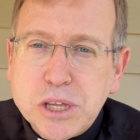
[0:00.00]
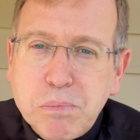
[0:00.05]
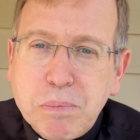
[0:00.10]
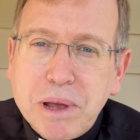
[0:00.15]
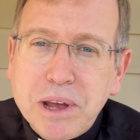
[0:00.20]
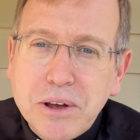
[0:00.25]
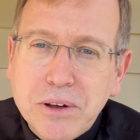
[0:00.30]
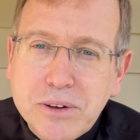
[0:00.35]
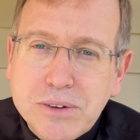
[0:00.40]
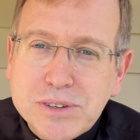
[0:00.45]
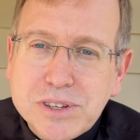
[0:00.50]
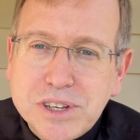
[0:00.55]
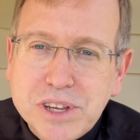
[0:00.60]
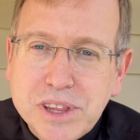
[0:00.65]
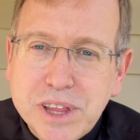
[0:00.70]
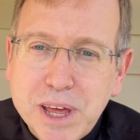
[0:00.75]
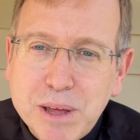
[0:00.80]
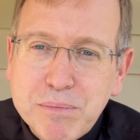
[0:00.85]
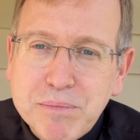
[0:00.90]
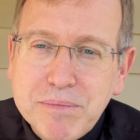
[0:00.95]
appears to
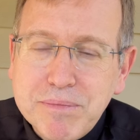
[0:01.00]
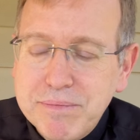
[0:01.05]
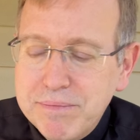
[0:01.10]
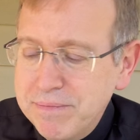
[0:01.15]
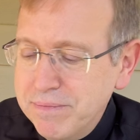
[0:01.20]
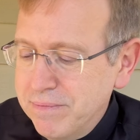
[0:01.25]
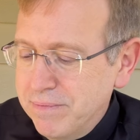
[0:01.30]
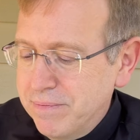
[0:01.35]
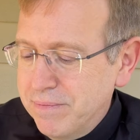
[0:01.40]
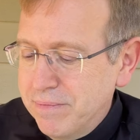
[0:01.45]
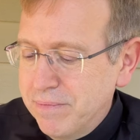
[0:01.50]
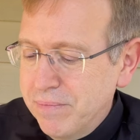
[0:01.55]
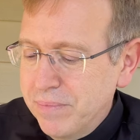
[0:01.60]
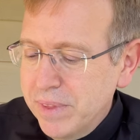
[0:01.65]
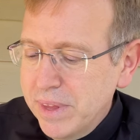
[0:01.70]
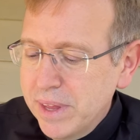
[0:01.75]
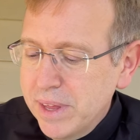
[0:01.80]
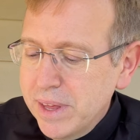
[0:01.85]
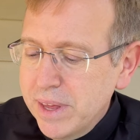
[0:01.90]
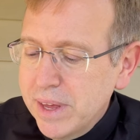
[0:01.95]
them,
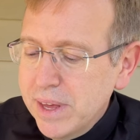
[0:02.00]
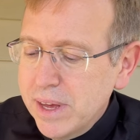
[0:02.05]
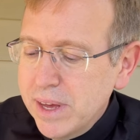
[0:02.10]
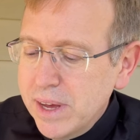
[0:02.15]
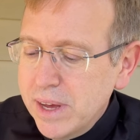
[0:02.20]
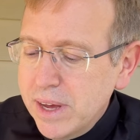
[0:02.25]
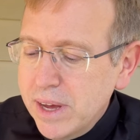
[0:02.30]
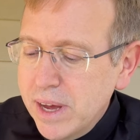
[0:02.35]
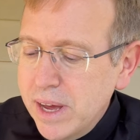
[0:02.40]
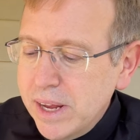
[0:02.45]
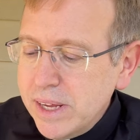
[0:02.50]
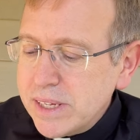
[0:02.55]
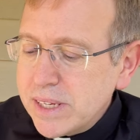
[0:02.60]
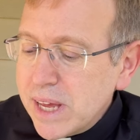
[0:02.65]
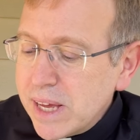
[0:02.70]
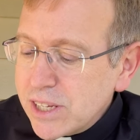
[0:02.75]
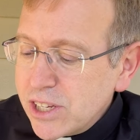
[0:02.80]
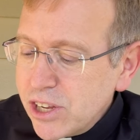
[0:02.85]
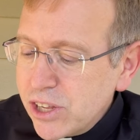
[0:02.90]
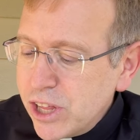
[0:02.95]
and he
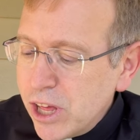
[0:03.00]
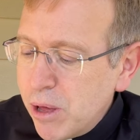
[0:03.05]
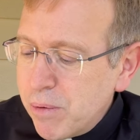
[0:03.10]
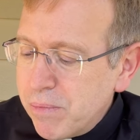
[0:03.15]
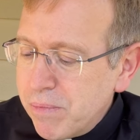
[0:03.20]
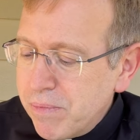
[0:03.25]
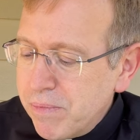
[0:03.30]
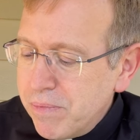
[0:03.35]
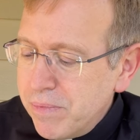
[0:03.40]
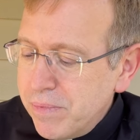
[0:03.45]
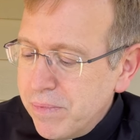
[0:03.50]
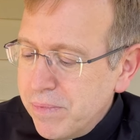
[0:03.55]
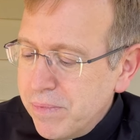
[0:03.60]
says to them,